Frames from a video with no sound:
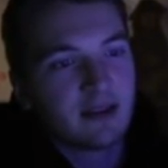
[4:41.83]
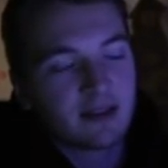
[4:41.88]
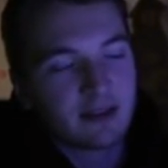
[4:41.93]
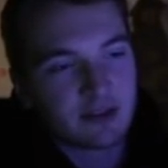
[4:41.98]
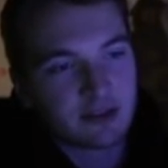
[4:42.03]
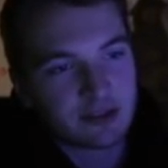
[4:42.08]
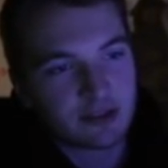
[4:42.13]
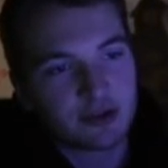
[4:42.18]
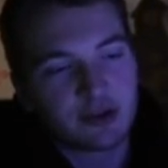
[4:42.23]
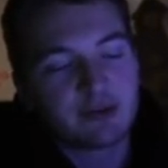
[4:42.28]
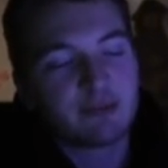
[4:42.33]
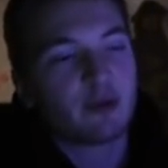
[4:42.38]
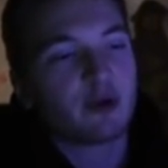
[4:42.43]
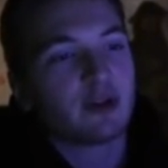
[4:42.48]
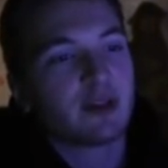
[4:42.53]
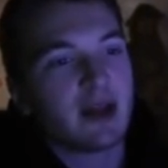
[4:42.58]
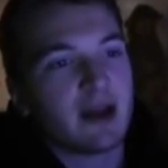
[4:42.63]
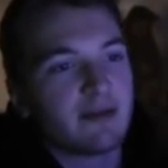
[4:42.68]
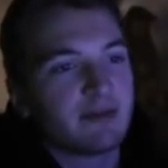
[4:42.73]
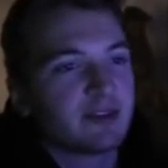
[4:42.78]
there's 30
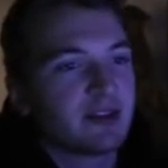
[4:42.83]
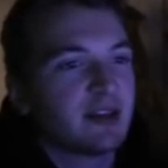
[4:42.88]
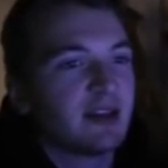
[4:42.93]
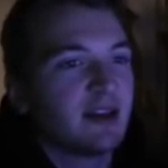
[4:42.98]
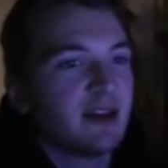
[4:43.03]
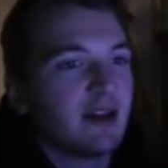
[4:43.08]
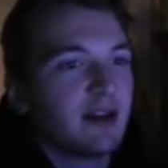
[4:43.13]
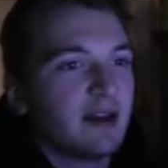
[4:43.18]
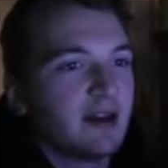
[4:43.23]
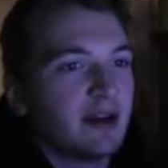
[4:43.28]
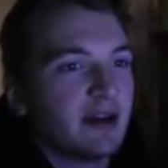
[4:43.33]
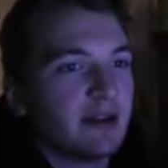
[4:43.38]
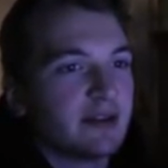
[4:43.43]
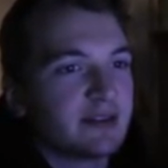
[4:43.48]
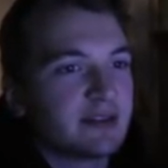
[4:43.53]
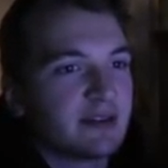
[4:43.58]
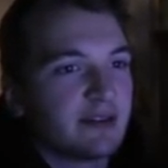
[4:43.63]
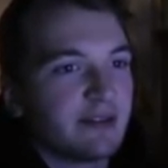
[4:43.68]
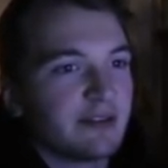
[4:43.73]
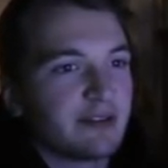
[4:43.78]
more left
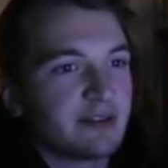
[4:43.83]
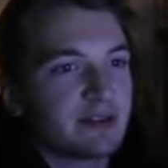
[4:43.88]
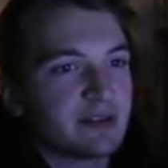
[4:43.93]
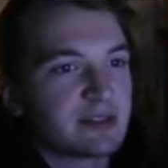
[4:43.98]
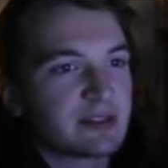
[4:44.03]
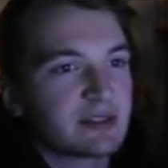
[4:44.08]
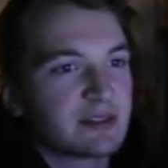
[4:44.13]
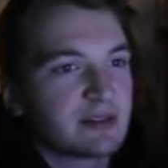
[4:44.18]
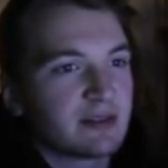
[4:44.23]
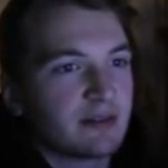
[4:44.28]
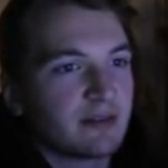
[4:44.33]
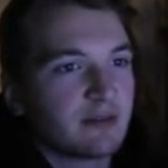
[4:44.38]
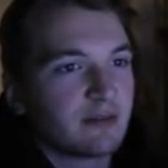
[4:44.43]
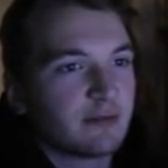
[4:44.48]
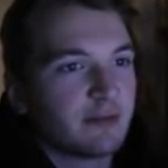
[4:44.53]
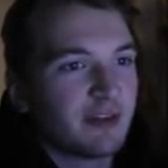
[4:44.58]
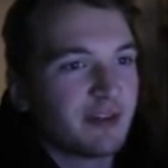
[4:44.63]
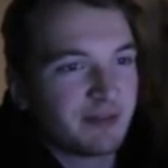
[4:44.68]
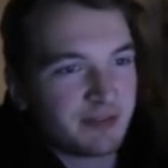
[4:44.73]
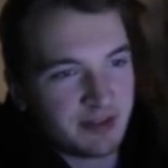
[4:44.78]
until there's
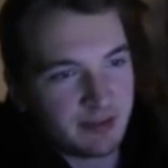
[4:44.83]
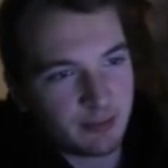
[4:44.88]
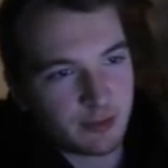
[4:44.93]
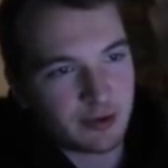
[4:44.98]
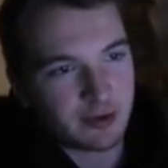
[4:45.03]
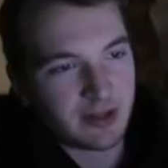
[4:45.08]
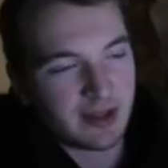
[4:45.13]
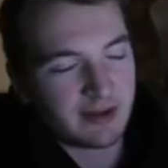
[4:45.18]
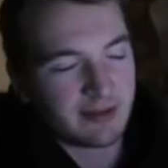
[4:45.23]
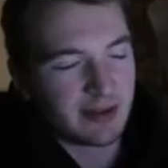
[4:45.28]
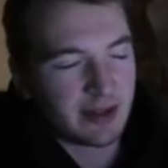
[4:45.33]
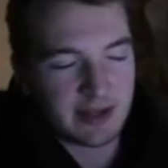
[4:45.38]
50 more left.